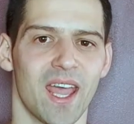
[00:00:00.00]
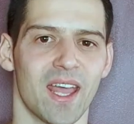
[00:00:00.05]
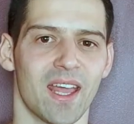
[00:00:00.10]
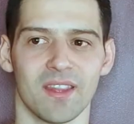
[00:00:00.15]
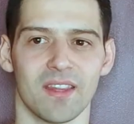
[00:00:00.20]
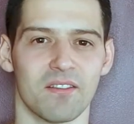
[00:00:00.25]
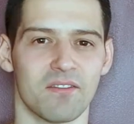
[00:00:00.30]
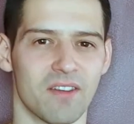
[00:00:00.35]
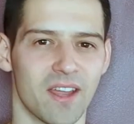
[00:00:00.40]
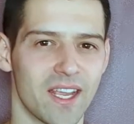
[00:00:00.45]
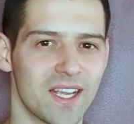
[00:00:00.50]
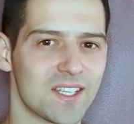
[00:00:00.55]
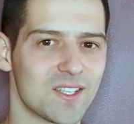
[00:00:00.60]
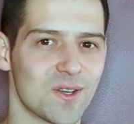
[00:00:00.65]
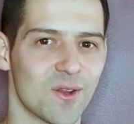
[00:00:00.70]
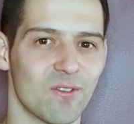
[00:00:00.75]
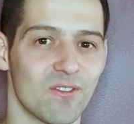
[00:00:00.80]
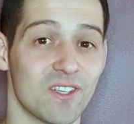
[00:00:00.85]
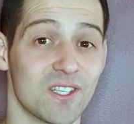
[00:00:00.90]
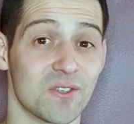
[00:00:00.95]
The vagus
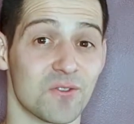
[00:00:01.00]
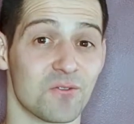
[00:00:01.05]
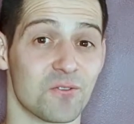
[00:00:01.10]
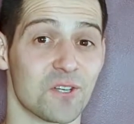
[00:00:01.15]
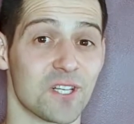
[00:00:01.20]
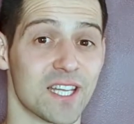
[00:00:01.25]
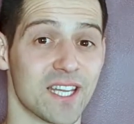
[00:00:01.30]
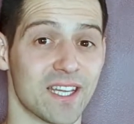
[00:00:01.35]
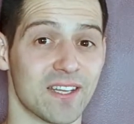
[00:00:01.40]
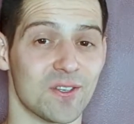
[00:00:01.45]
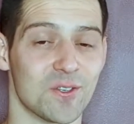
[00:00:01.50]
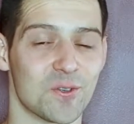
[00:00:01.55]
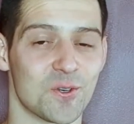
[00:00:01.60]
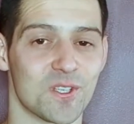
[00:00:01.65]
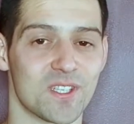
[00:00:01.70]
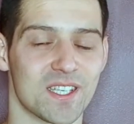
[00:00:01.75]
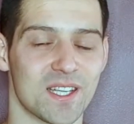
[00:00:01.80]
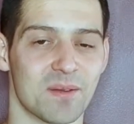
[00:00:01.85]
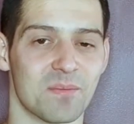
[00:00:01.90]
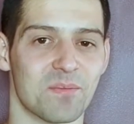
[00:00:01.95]
nerve is really
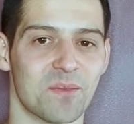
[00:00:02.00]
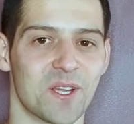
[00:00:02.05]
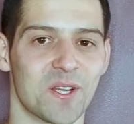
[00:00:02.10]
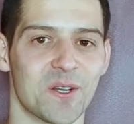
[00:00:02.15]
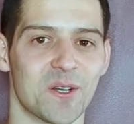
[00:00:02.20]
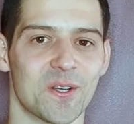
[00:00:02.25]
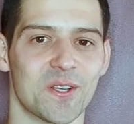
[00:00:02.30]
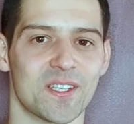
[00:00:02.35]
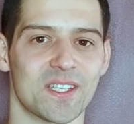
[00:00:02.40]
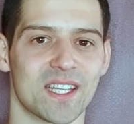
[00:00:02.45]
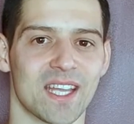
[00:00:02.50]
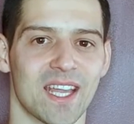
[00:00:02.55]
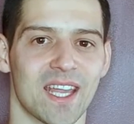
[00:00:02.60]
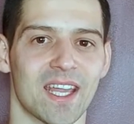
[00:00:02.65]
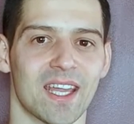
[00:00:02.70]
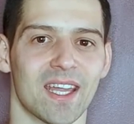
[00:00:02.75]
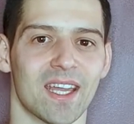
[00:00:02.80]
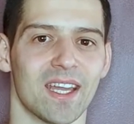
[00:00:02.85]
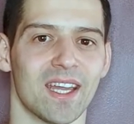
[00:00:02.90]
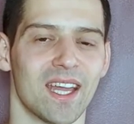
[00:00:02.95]
interesting because
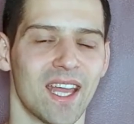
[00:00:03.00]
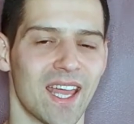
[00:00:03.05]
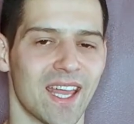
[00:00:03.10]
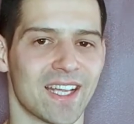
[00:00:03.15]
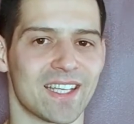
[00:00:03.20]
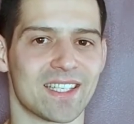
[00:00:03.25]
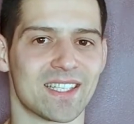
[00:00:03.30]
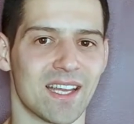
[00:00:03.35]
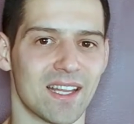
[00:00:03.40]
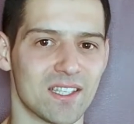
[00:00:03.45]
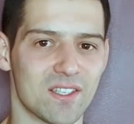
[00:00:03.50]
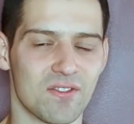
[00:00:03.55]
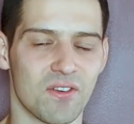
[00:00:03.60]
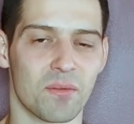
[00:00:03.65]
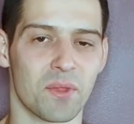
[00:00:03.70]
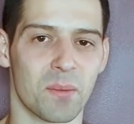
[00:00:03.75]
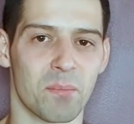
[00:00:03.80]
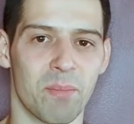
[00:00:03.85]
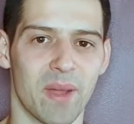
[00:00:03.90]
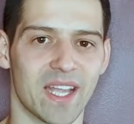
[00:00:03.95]
it extends from
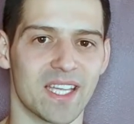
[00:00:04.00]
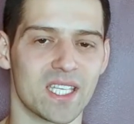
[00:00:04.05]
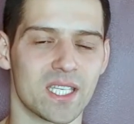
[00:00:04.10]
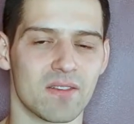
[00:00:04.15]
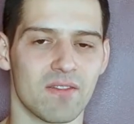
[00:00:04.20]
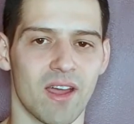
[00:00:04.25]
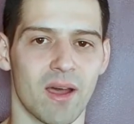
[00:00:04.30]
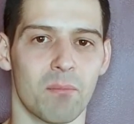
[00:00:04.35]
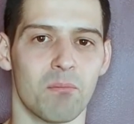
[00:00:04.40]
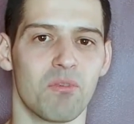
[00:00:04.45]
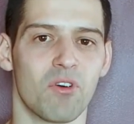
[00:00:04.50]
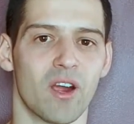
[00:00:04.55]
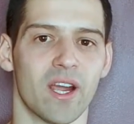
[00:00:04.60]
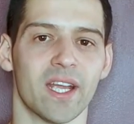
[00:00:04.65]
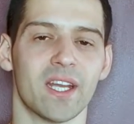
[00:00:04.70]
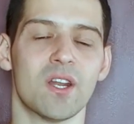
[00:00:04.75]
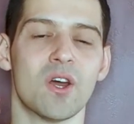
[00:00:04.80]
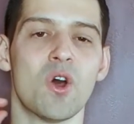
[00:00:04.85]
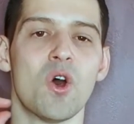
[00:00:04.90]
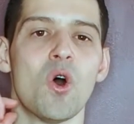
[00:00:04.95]
the base of our brain
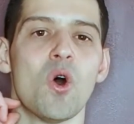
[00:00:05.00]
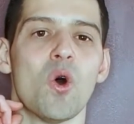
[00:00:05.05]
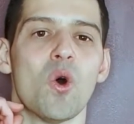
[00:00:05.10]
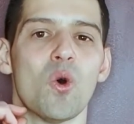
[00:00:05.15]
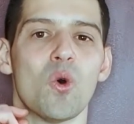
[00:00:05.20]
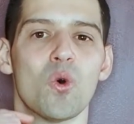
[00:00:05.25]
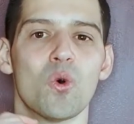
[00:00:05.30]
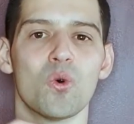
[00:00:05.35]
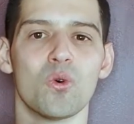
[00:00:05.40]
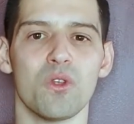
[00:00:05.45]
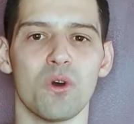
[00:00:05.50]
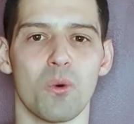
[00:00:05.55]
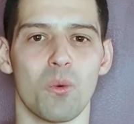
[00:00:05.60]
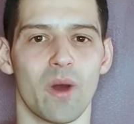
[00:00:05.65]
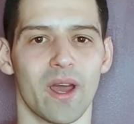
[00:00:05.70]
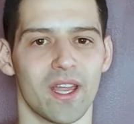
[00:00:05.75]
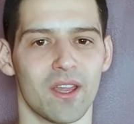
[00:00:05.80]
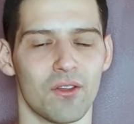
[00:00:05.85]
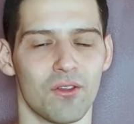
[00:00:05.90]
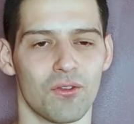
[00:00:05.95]
all the
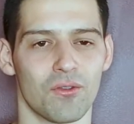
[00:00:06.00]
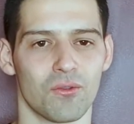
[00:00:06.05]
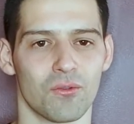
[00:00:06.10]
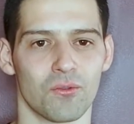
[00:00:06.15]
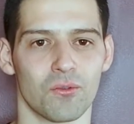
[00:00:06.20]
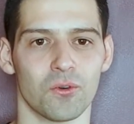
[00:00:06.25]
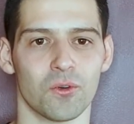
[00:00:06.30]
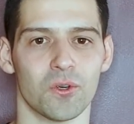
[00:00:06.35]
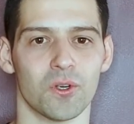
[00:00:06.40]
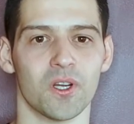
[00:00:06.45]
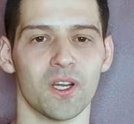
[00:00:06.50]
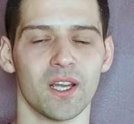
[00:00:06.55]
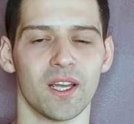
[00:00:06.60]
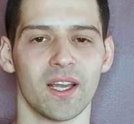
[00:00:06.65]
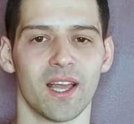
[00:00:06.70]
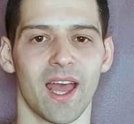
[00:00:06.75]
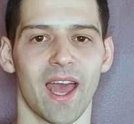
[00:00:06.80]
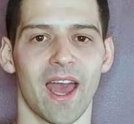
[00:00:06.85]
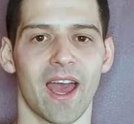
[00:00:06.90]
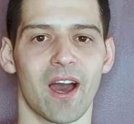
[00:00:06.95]
way through
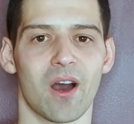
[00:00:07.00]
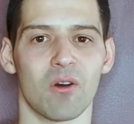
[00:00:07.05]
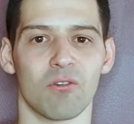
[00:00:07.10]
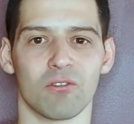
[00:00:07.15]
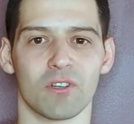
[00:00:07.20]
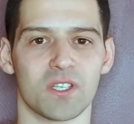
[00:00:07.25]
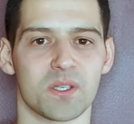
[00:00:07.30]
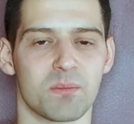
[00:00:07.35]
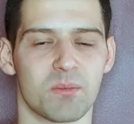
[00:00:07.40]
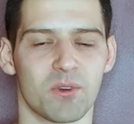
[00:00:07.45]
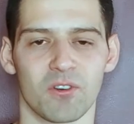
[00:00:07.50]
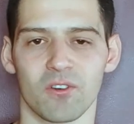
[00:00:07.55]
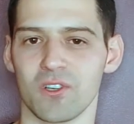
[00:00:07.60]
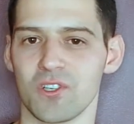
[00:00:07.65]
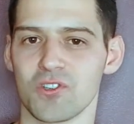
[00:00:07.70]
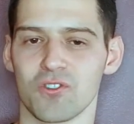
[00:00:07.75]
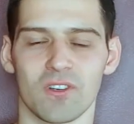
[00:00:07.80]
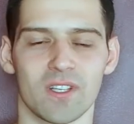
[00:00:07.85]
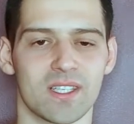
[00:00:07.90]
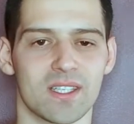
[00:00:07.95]
our
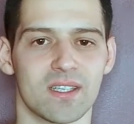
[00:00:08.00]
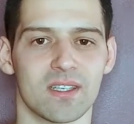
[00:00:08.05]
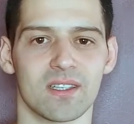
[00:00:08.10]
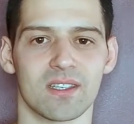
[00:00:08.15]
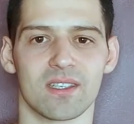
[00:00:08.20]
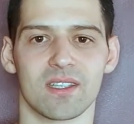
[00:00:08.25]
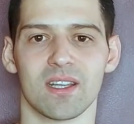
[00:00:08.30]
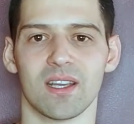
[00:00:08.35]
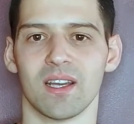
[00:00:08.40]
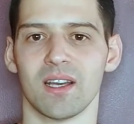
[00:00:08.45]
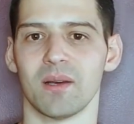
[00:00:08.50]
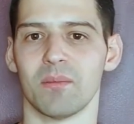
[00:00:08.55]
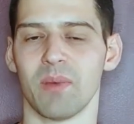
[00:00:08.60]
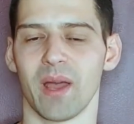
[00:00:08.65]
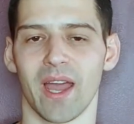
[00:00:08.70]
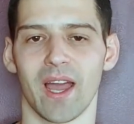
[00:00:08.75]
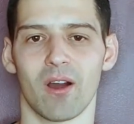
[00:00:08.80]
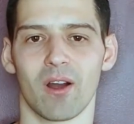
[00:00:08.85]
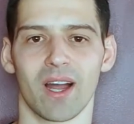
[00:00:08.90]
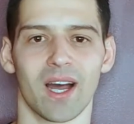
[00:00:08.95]
respiratory system,
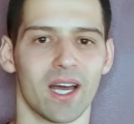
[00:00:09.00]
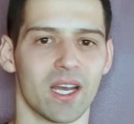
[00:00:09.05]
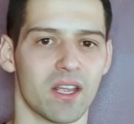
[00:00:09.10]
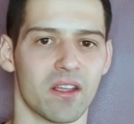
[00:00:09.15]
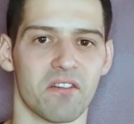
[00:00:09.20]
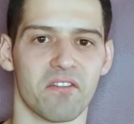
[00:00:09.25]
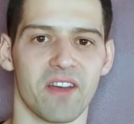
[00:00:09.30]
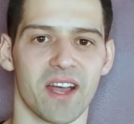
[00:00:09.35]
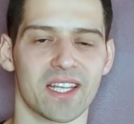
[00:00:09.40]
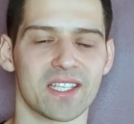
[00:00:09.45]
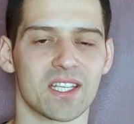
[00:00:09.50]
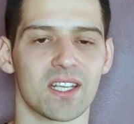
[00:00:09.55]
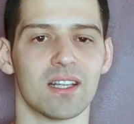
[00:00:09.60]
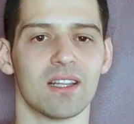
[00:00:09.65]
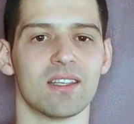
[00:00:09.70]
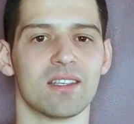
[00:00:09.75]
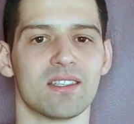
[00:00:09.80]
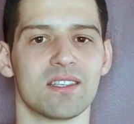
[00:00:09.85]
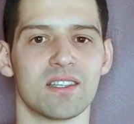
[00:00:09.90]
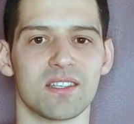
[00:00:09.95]
our cardiovascular
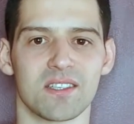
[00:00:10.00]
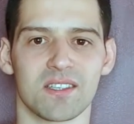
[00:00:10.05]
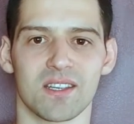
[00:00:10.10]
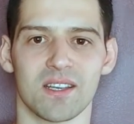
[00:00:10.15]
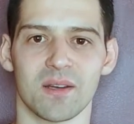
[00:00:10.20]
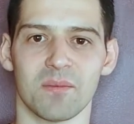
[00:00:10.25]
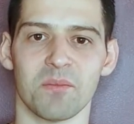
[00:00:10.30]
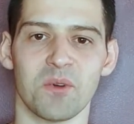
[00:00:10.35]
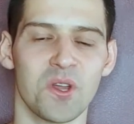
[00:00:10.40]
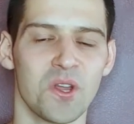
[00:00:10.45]
system,